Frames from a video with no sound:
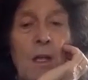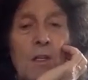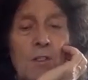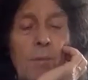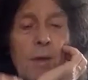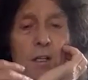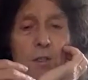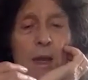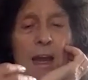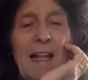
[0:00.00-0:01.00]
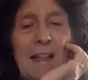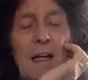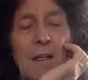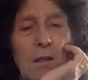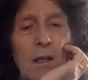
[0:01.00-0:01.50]
So because we had
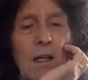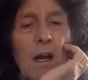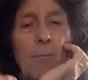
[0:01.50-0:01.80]
that in our